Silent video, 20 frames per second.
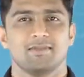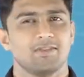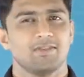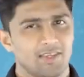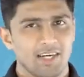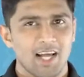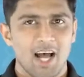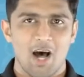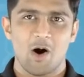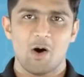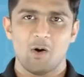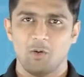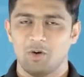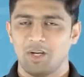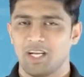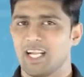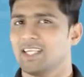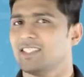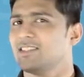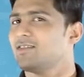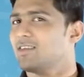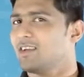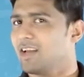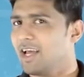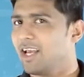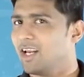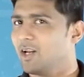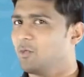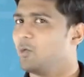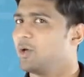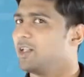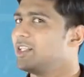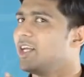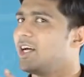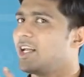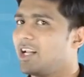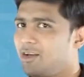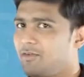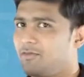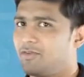Now, let's try it with
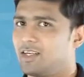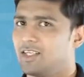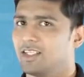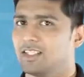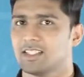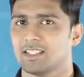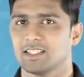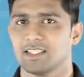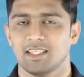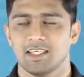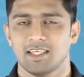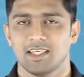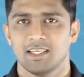the refills.